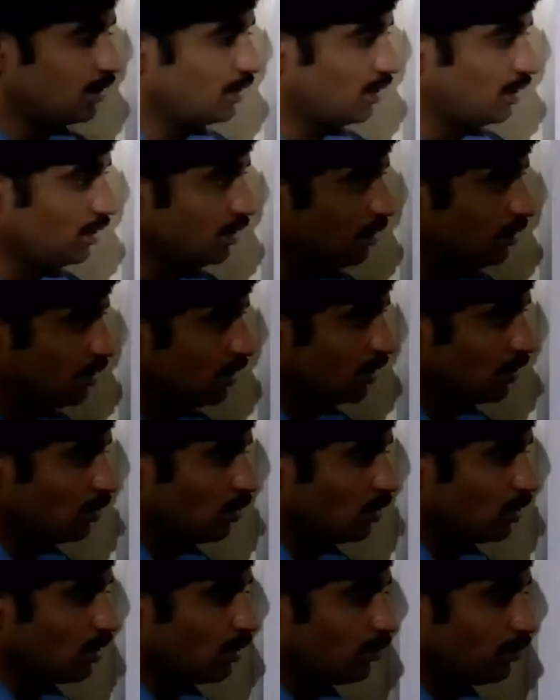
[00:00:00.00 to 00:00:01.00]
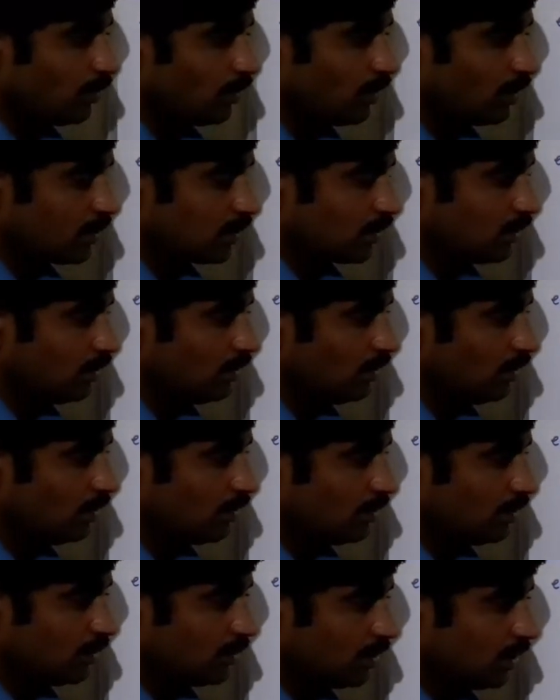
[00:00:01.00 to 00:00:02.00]
in the total production
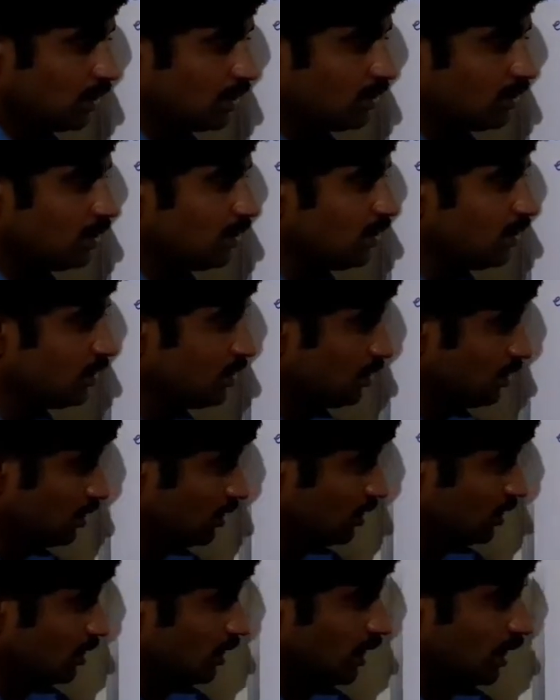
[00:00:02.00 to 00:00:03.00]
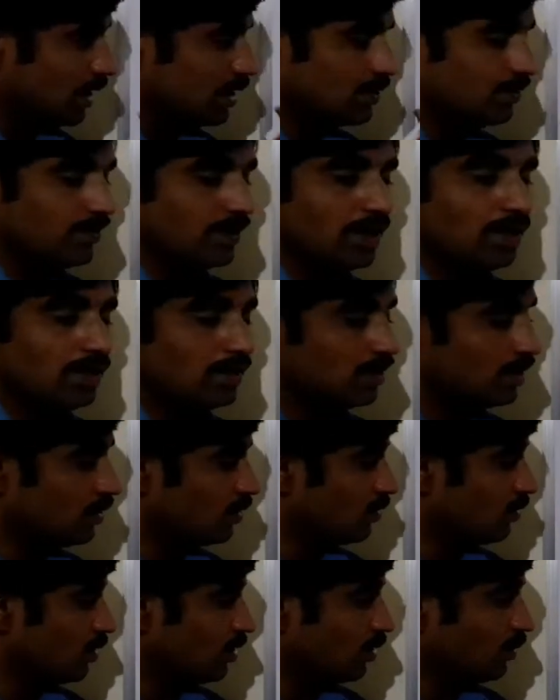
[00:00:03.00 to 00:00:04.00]
changes as well the
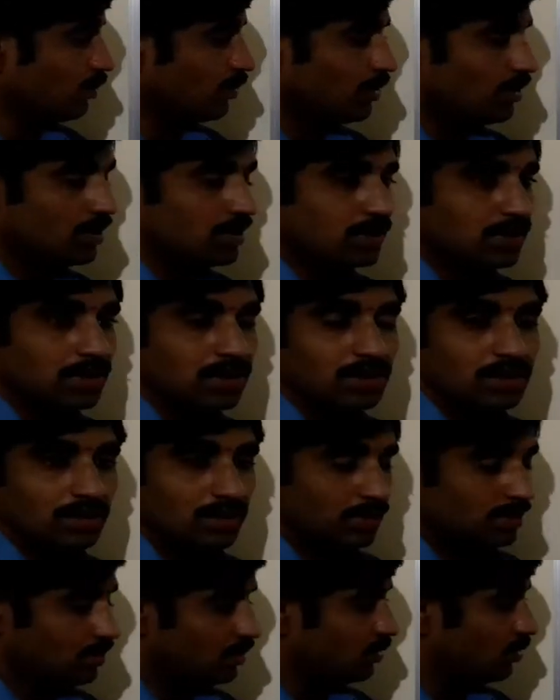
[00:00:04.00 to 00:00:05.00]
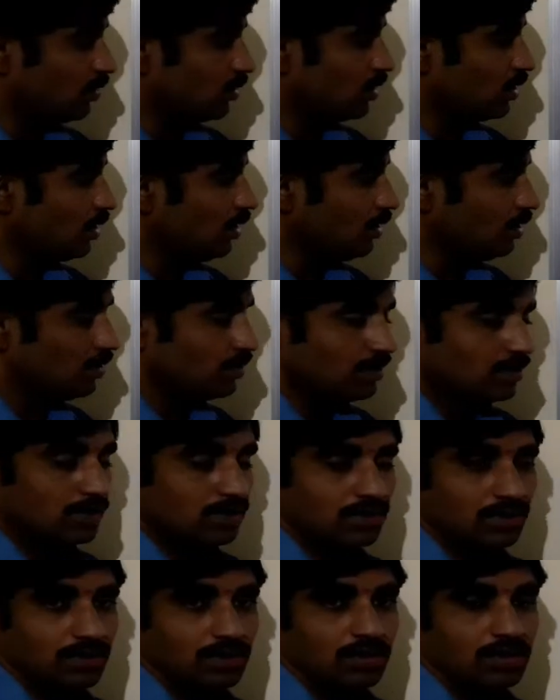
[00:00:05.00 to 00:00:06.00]
total production
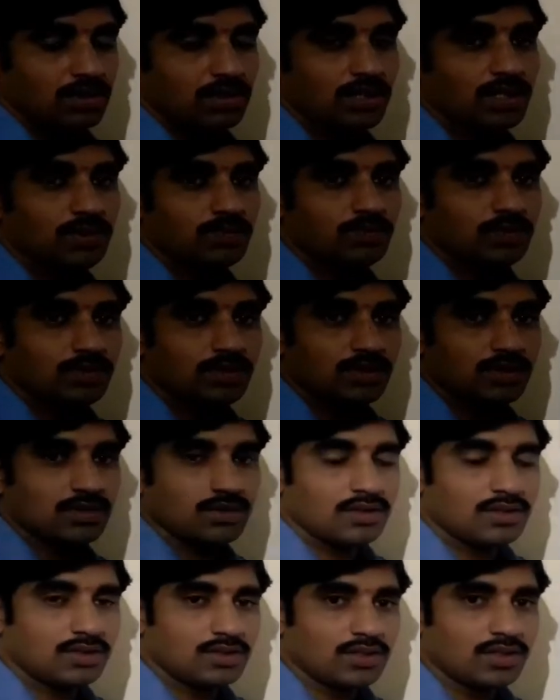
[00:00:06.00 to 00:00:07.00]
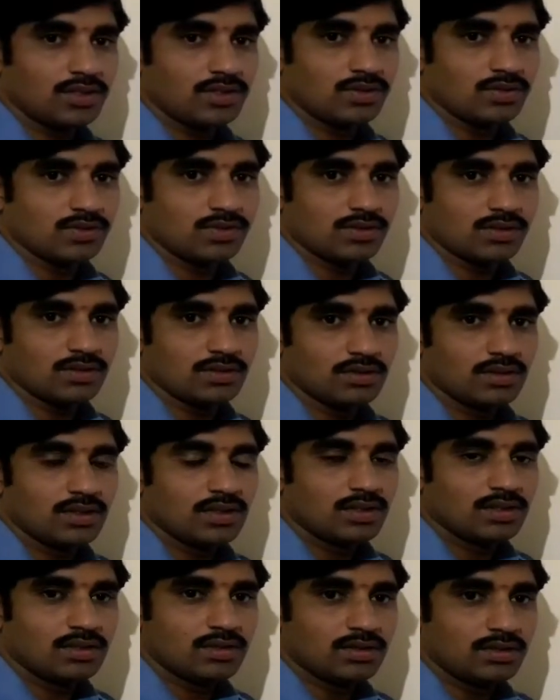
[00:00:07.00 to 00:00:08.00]
inputs introduced.
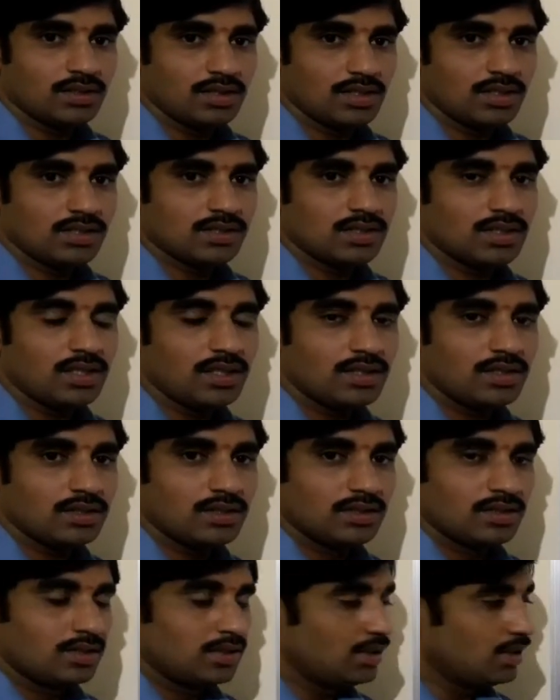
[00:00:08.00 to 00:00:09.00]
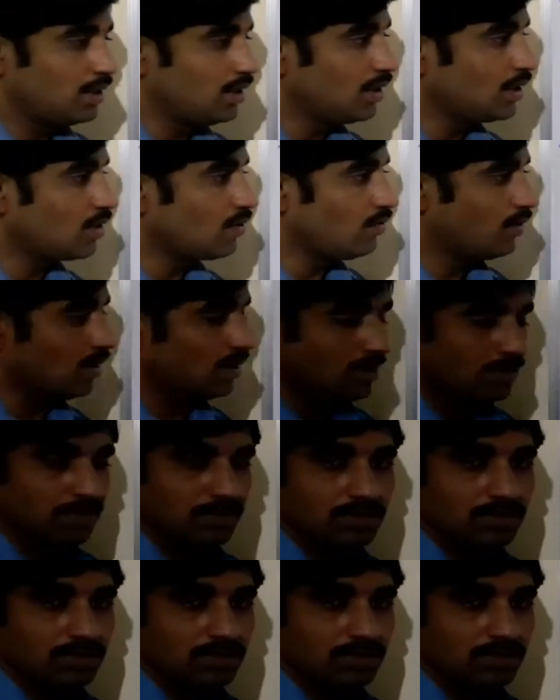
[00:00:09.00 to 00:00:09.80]
There is a equal